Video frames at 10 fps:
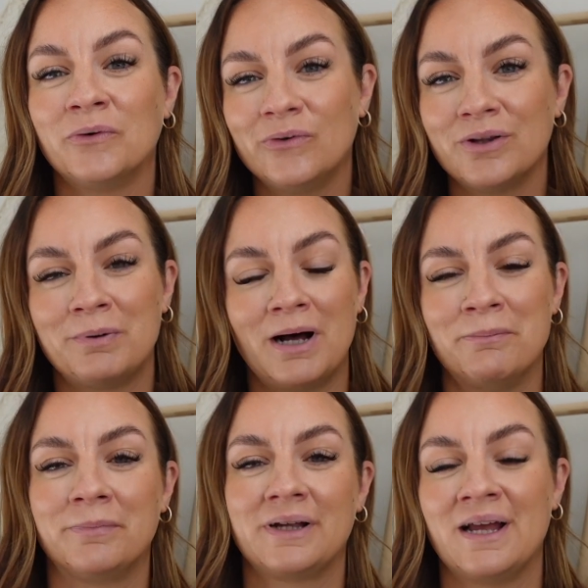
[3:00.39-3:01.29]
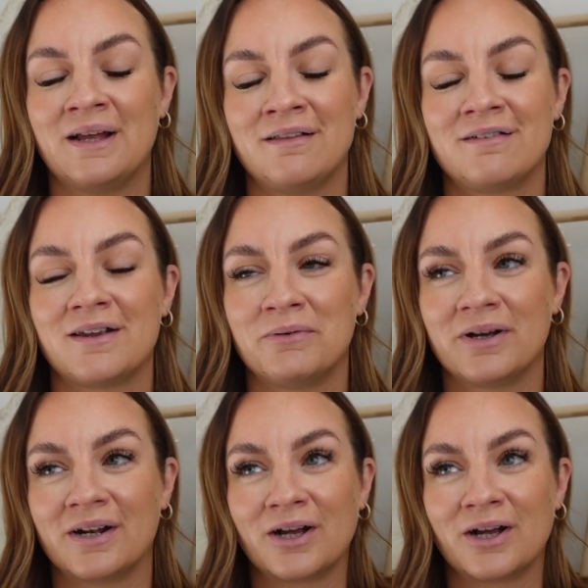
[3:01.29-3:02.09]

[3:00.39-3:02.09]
all the pumpkins. So we're going